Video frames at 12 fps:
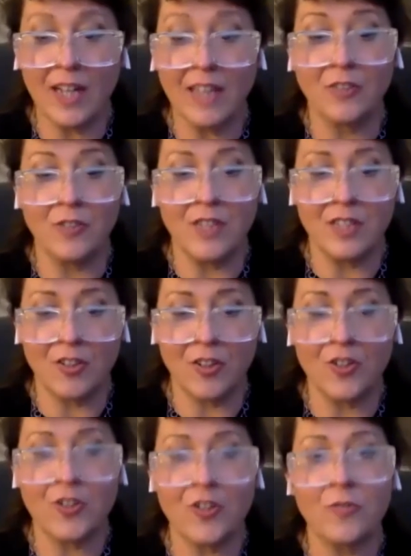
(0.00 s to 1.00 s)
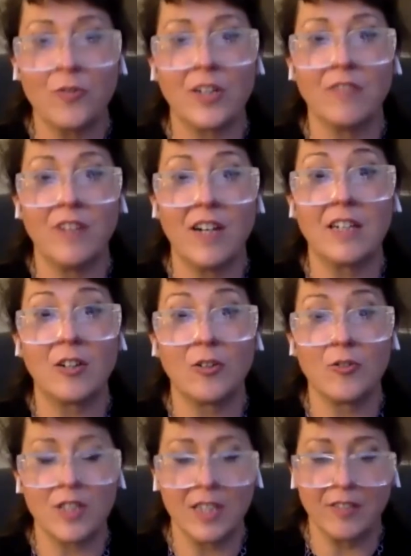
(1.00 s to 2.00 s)
and the researcher working very
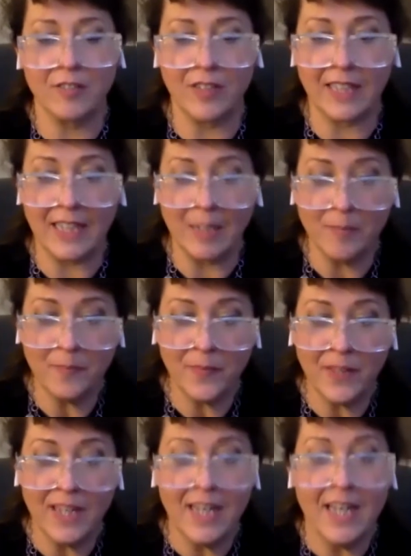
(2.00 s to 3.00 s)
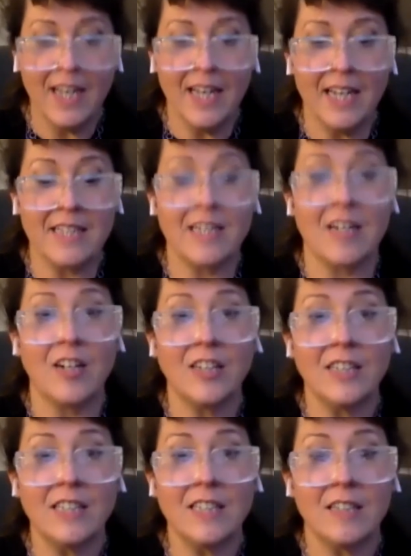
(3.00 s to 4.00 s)
closely with Kim. He's an
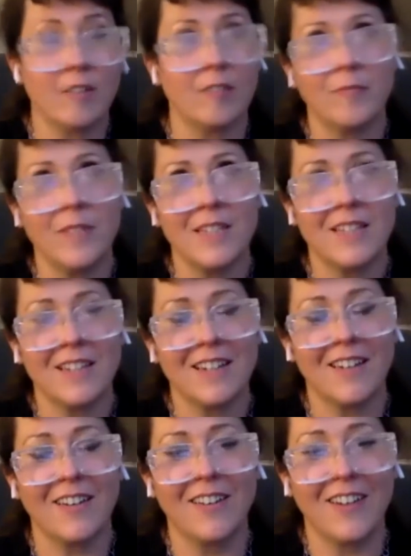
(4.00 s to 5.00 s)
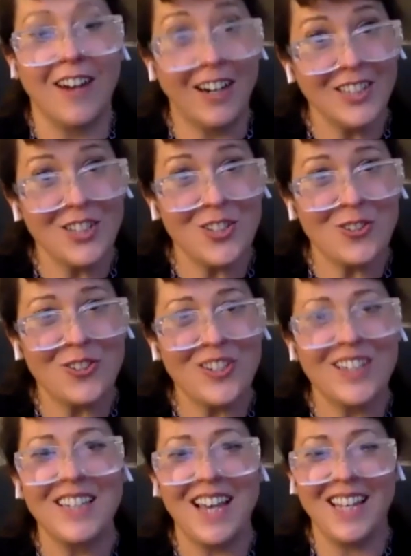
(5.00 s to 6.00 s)
artist, art
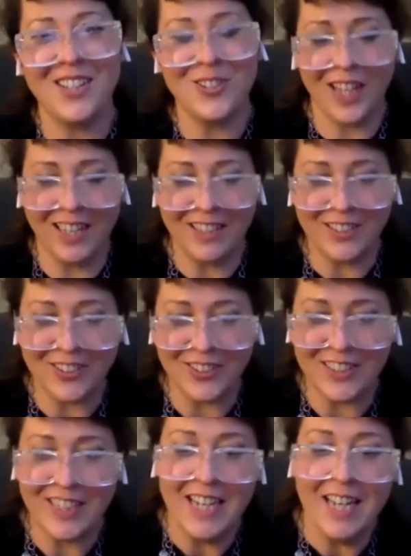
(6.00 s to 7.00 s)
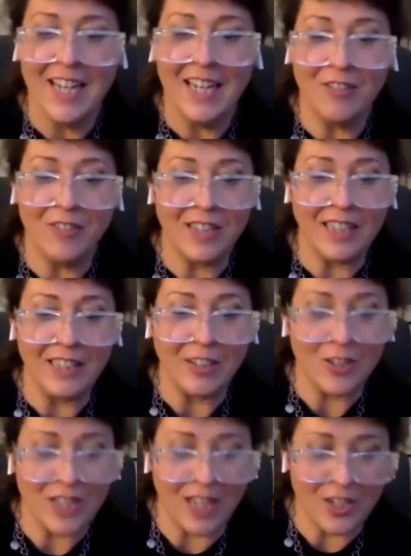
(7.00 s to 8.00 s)
historian, educator living in
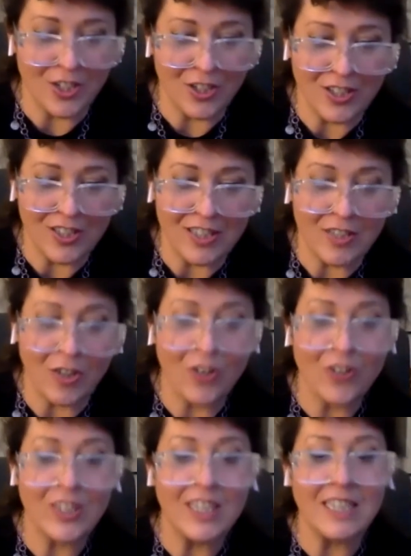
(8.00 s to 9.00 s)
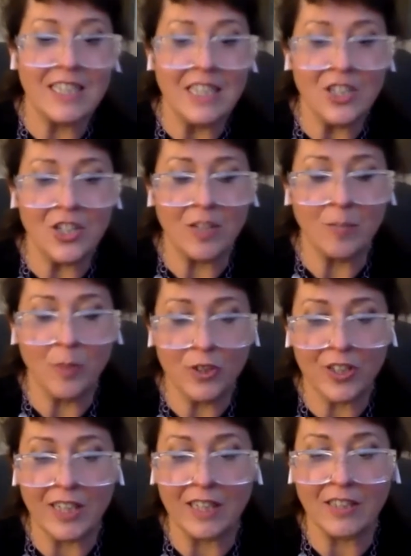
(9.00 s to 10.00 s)
Los Angeles. He's currently teaching
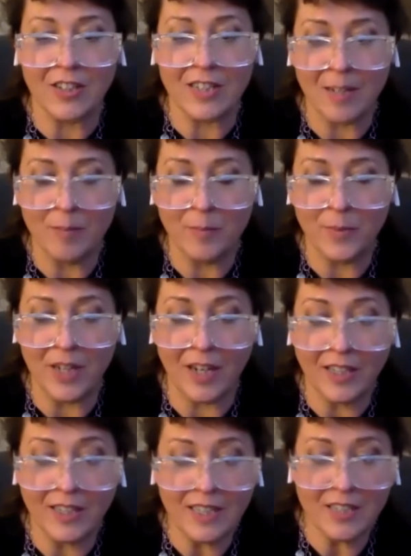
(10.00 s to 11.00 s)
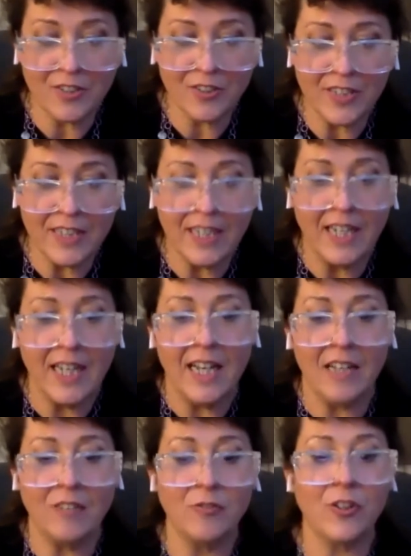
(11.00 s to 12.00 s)
modern and contemporary art history
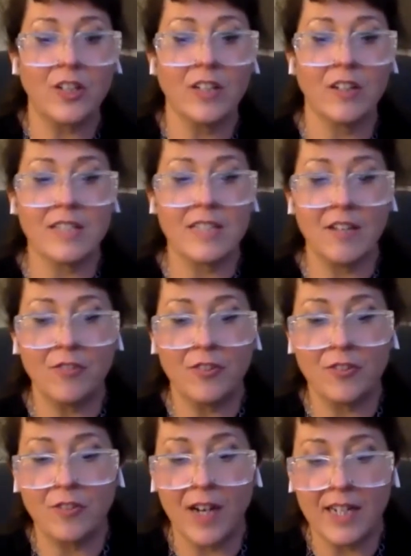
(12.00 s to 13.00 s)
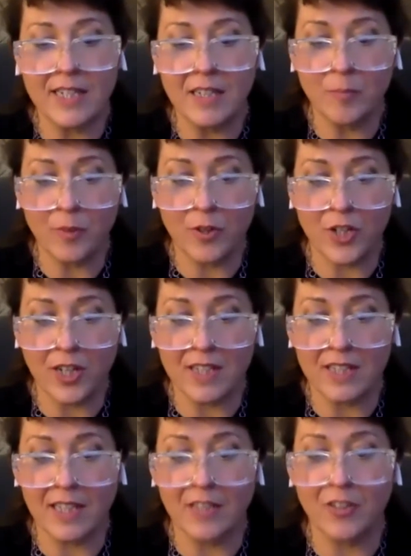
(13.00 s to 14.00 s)
and working on several writing projects
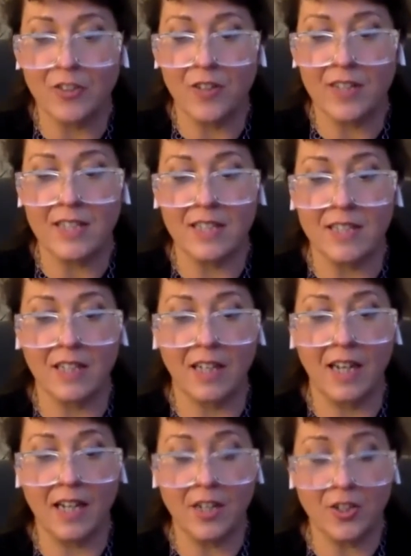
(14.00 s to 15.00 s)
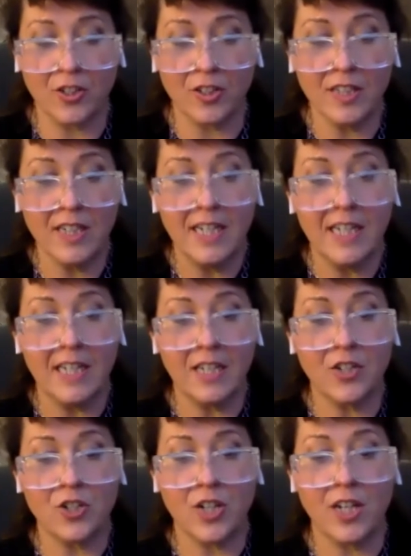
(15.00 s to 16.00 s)
that addresses the collection,
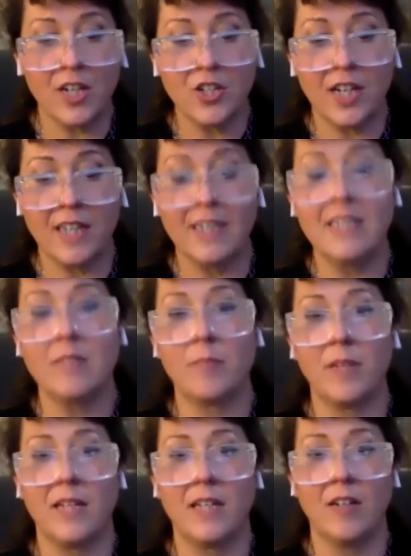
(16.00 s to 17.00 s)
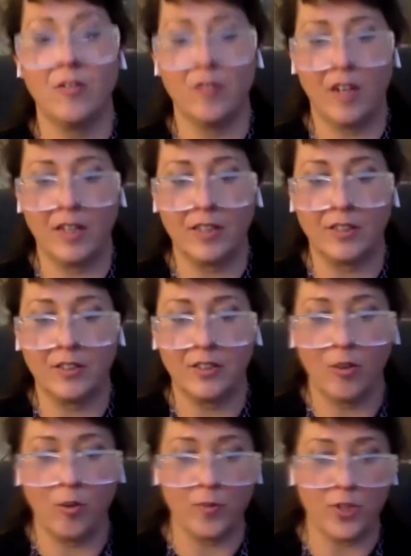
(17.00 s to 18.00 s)
exchange and display of art
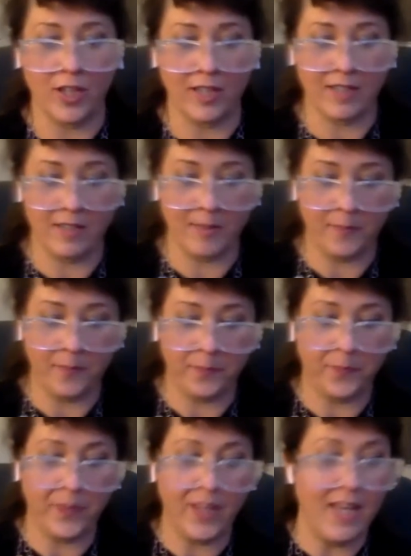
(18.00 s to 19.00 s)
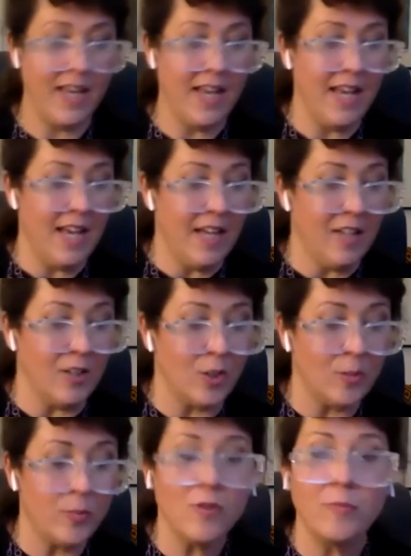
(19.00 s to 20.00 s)
objects. The
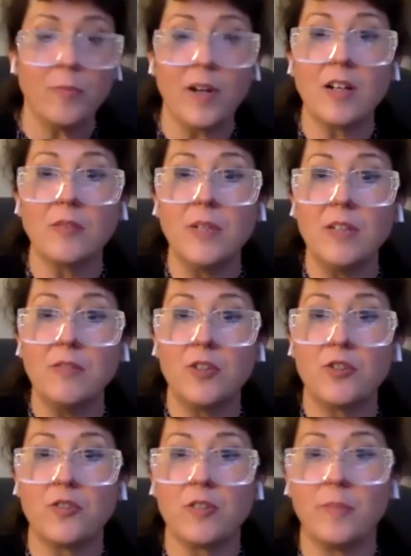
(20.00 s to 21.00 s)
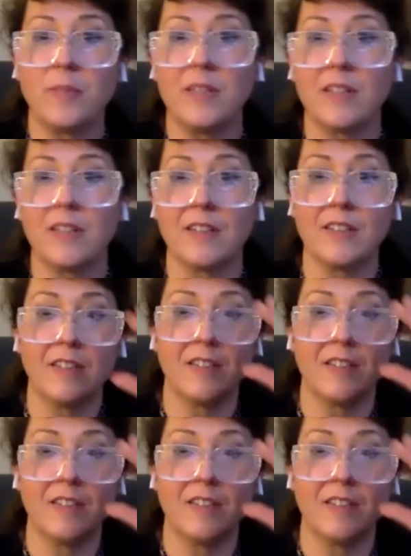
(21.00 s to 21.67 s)
book Baragouin, which will be the